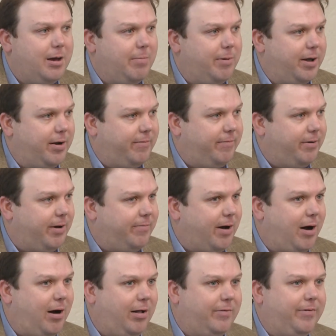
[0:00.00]
But of
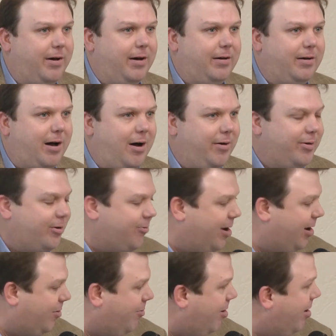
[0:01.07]
all the
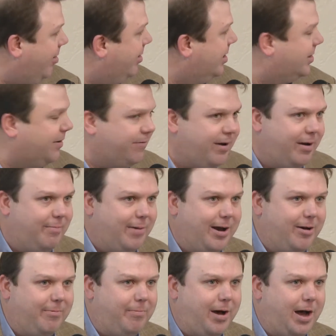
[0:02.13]
great qualities of
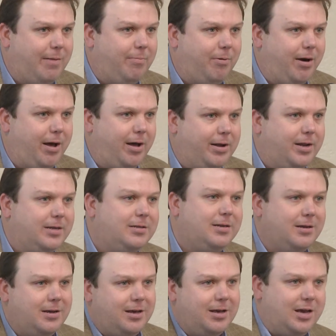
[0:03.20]
Mayor Bob Brown, his
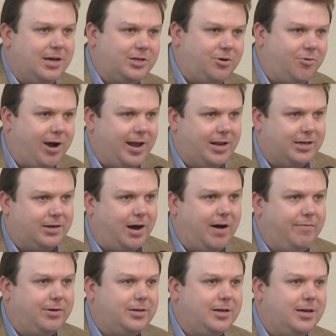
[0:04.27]
greatest
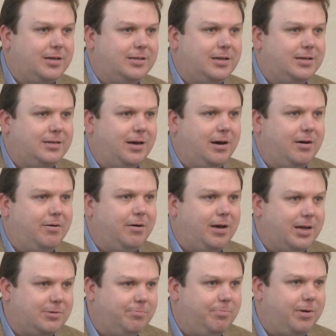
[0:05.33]
obviously is his
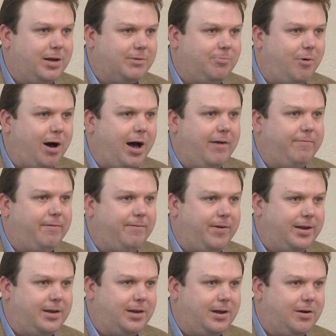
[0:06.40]
wife of
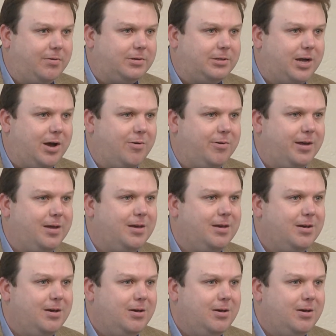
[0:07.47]
50 years, Tony,